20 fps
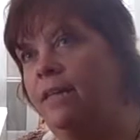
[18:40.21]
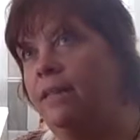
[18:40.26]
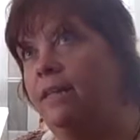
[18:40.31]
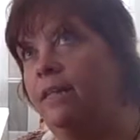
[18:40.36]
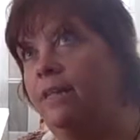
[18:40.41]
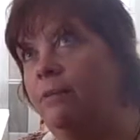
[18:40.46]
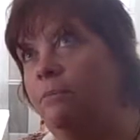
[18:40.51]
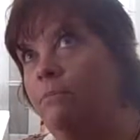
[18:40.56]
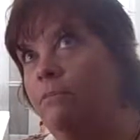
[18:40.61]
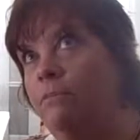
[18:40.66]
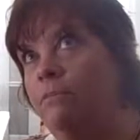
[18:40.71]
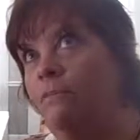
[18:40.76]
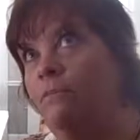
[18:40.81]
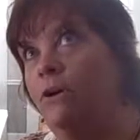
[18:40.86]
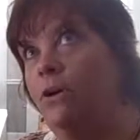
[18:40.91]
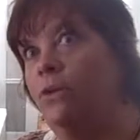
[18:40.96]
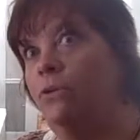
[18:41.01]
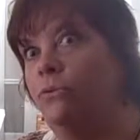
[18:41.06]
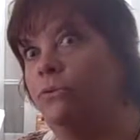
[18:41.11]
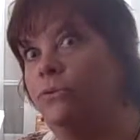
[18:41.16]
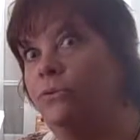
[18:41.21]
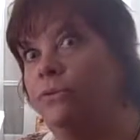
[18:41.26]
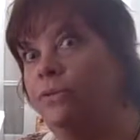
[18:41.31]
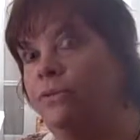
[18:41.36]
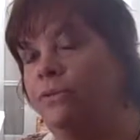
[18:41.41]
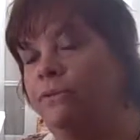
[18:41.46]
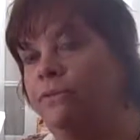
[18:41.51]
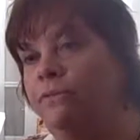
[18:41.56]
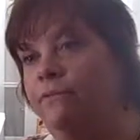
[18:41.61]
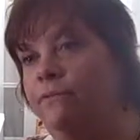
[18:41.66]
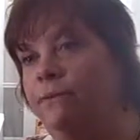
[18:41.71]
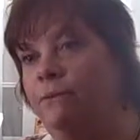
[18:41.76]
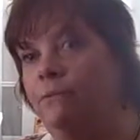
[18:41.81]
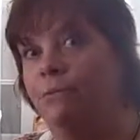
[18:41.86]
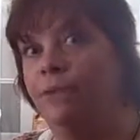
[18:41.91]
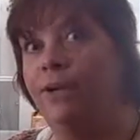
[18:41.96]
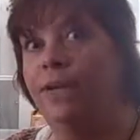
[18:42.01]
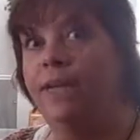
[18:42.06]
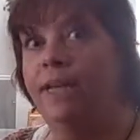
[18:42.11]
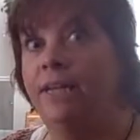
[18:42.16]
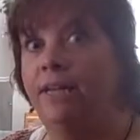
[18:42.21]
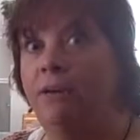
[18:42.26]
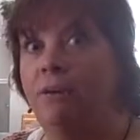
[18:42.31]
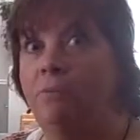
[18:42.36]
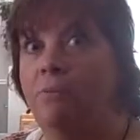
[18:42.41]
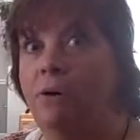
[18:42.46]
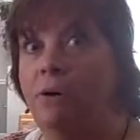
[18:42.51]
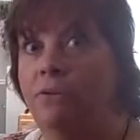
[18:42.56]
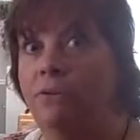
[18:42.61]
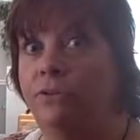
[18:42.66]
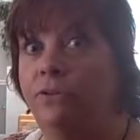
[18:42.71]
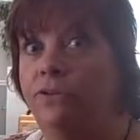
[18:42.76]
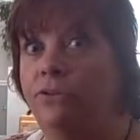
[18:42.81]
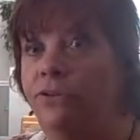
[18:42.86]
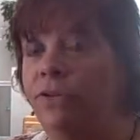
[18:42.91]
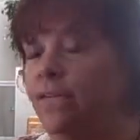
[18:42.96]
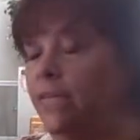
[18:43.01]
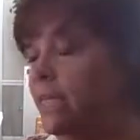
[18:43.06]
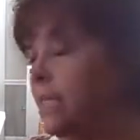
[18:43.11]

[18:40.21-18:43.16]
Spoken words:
that it provokes from reading the poetry.